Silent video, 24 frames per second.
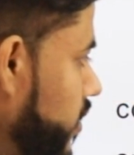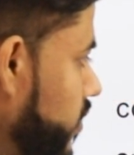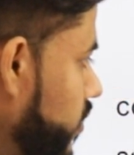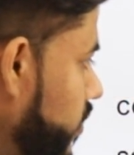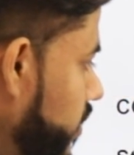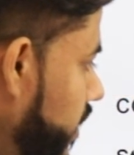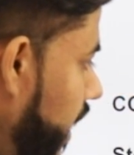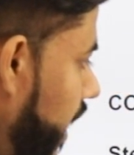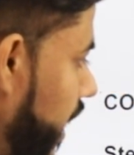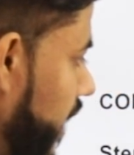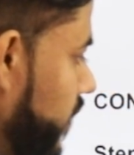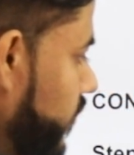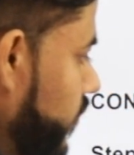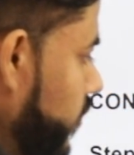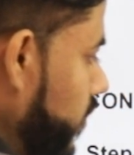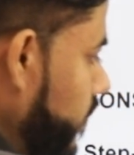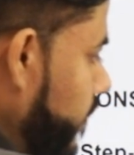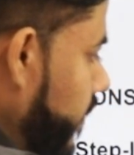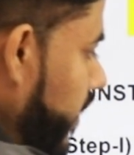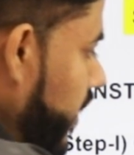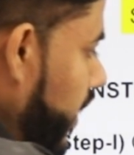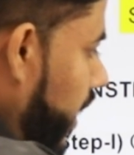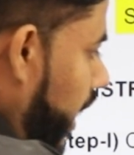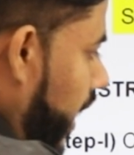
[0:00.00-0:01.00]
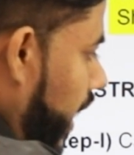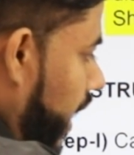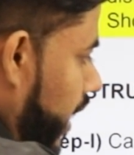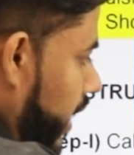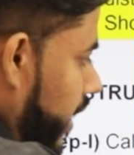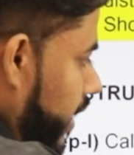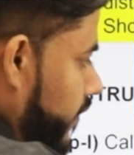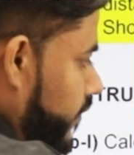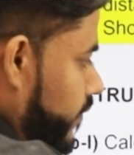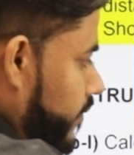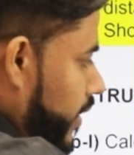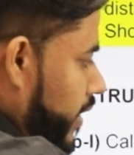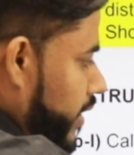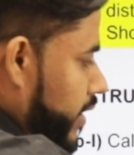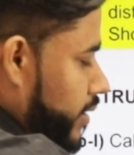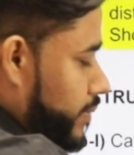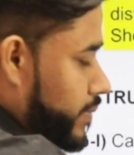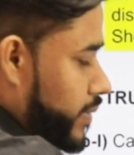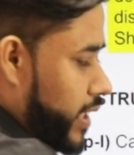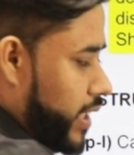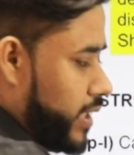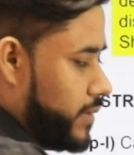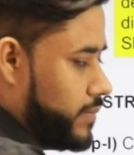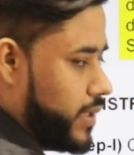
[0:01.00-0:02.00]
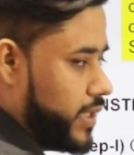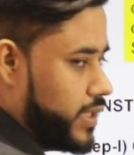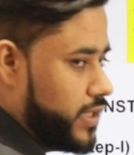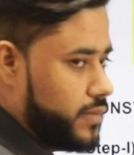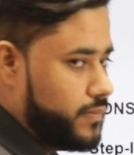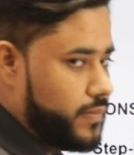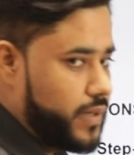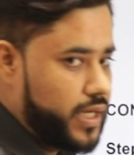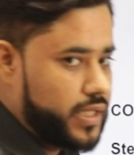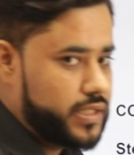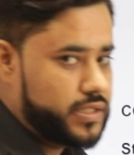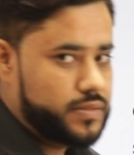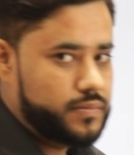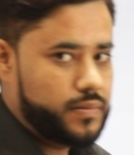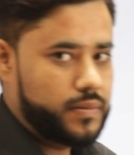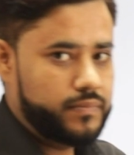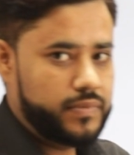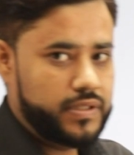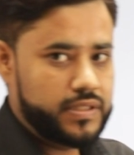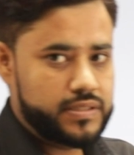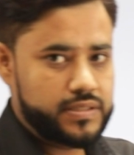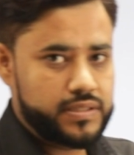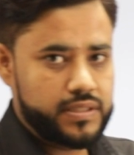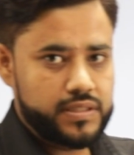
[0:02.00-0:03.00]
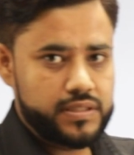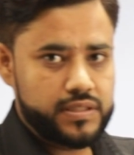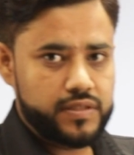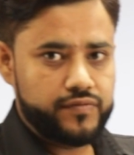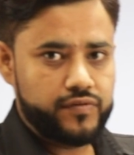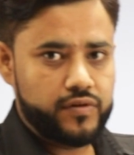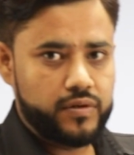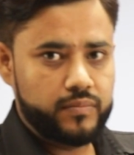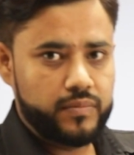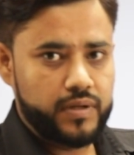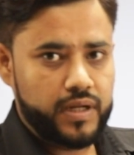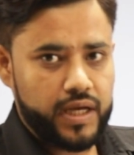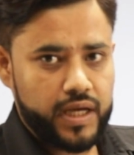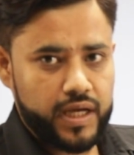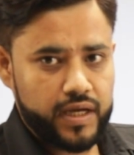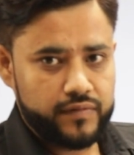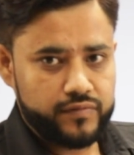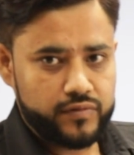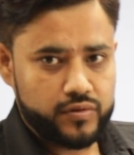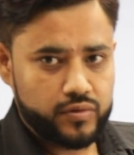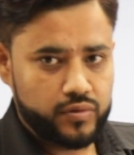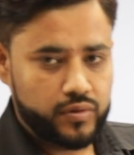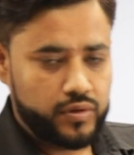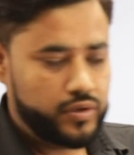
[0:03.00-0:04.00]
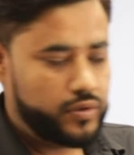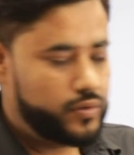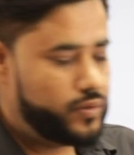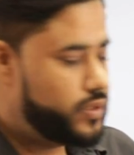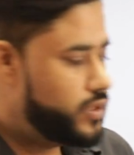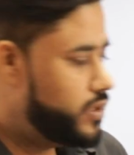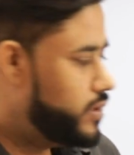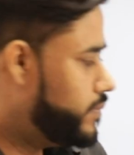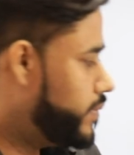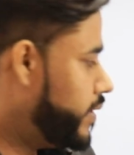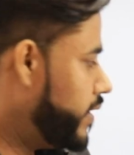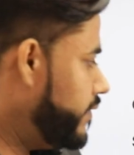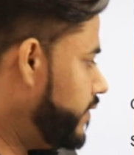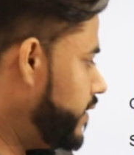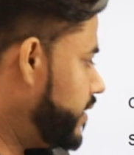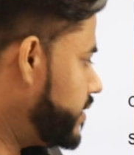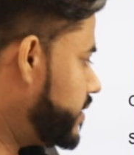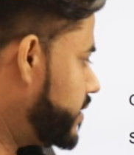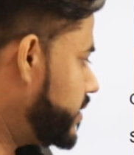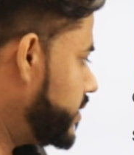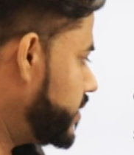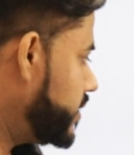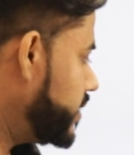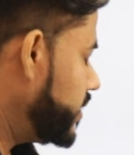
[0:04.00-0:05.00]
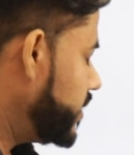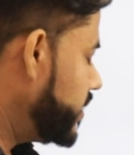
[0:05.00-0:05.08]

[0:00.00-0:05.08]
So that would be R F multiplied by the maximum distance, the formula I have told you in the previous